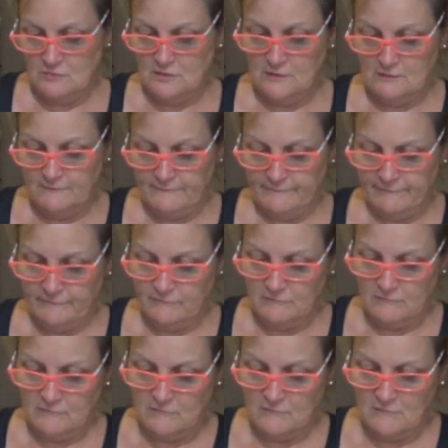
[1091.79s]
Yeah.
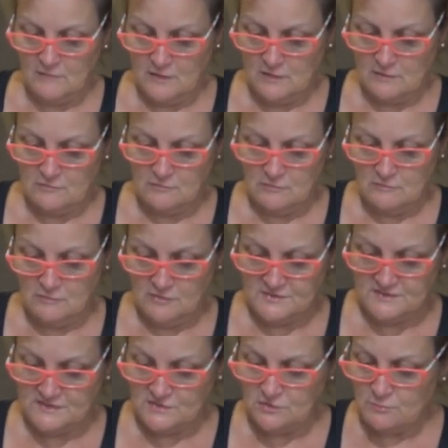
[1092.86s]
I don't know how
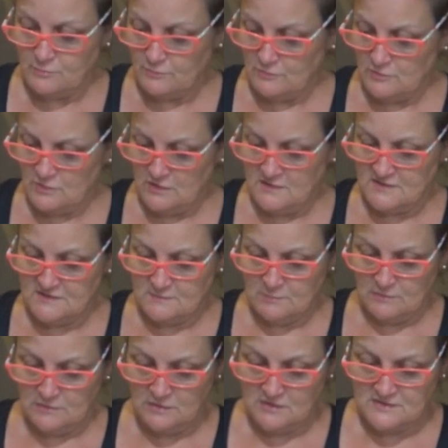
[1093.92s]
super it is,
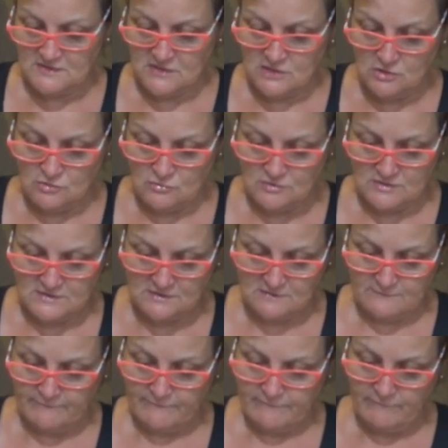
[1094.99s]
but it's cute.
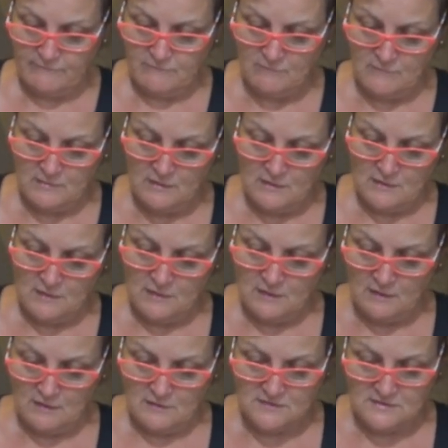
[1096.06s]

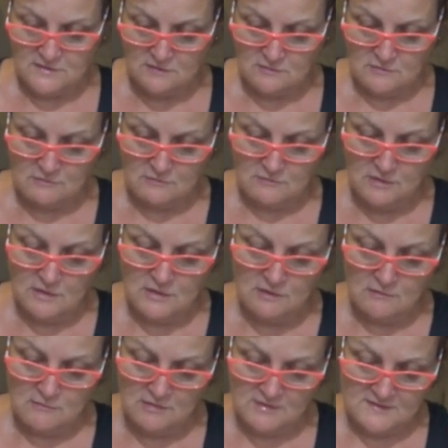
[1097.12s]
So,
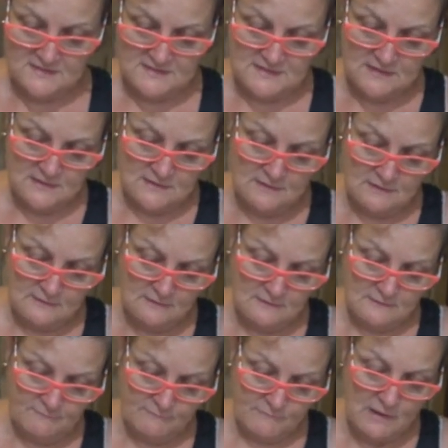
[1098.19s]
anyways,
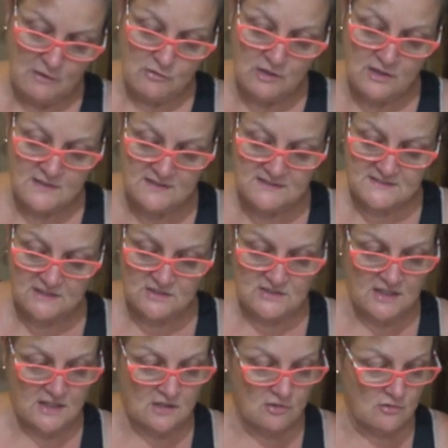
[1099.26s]
um, I'm going to get this
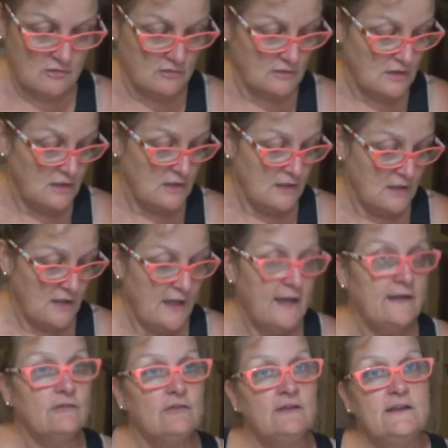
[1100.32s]
untangled, and
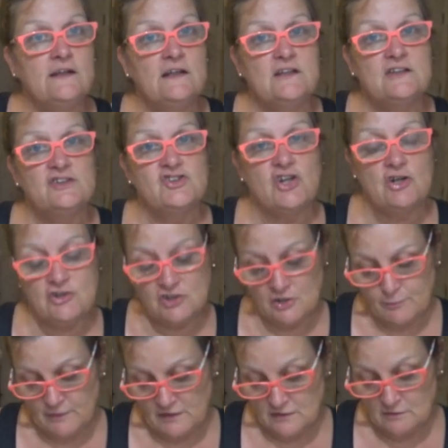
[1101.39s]
I'm going to let it charge
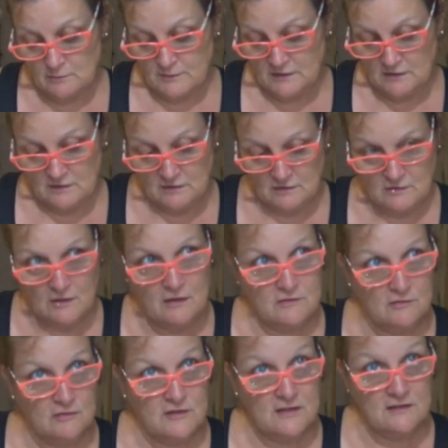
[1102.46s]
up a little bit
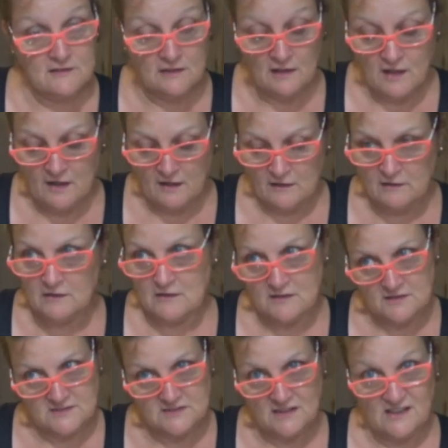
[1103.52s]
underneath the light,
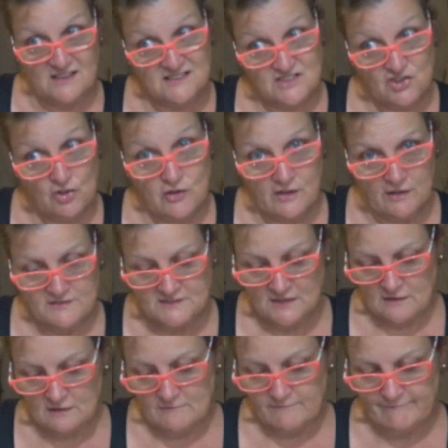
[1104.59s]
because it's dark
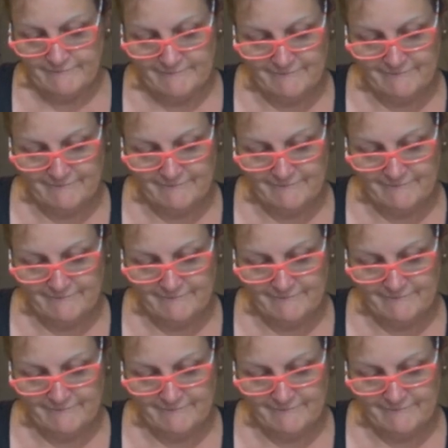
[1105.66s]
outside.